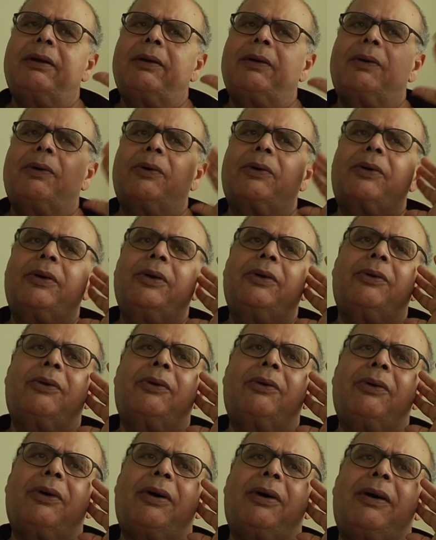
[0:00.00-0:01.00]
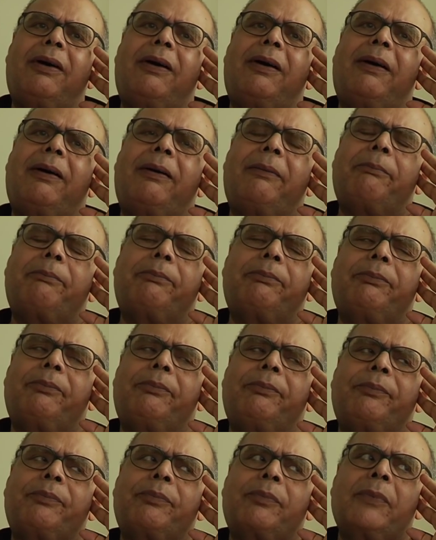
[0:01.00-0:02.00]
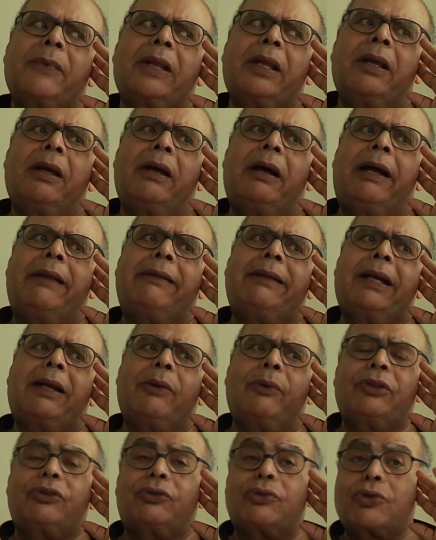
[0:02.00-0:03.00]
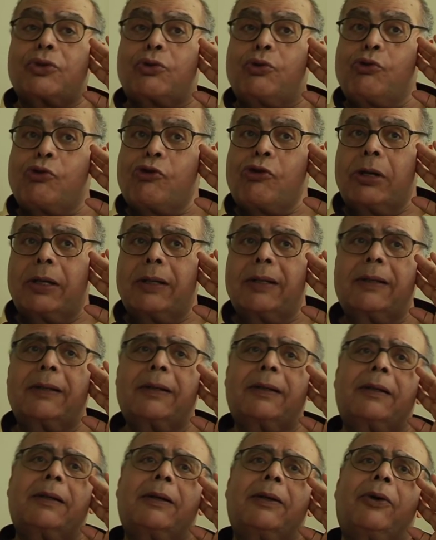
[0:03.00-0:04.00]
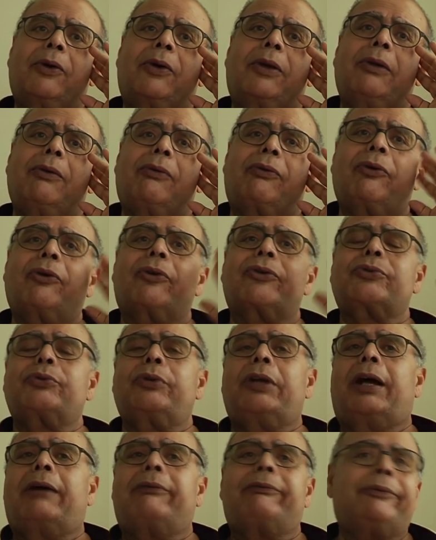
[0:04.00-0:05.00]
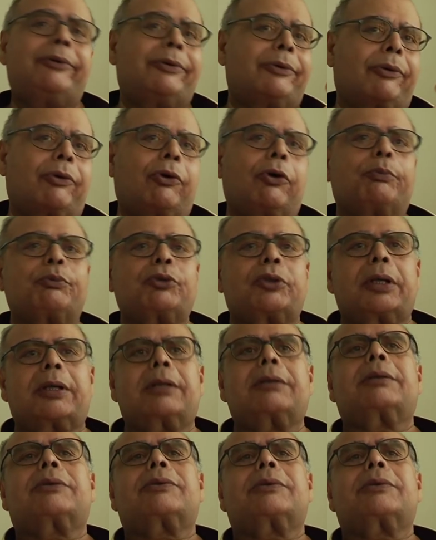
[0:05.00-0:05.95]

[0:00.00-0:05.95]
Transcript: and then I went to school. Okay, of course we have Coptic